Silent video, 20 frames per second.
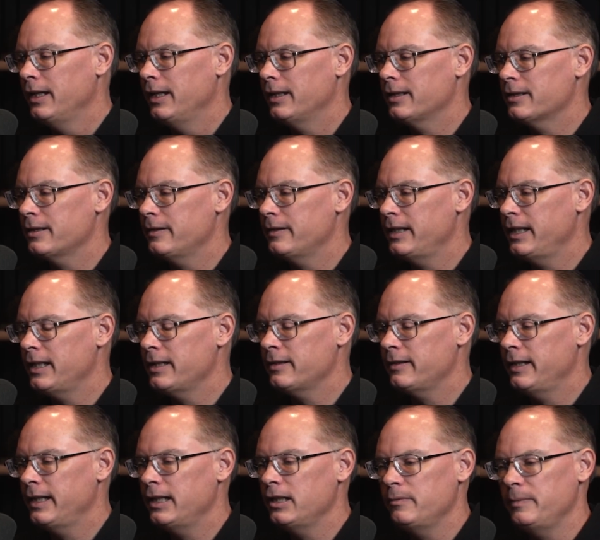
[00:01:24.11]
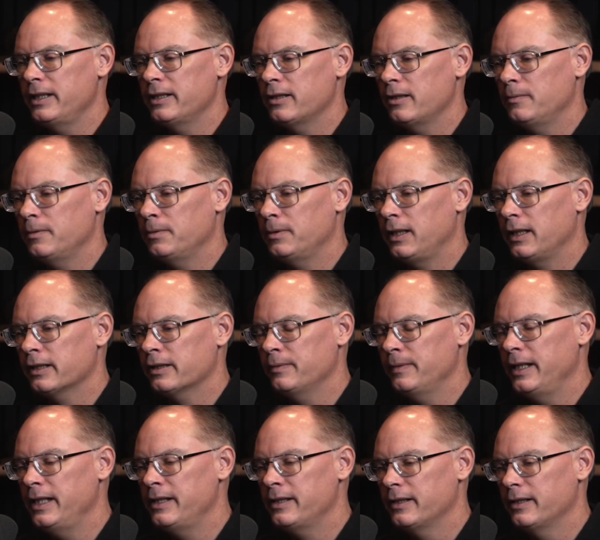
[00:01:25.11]
And so the answer had to be some
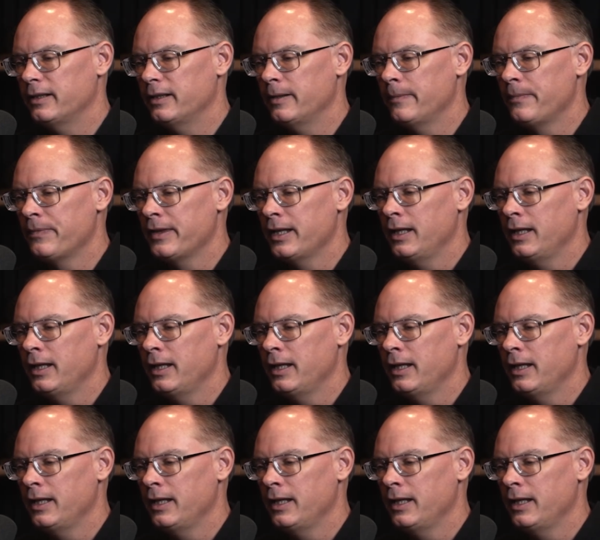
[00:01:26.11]
approximation.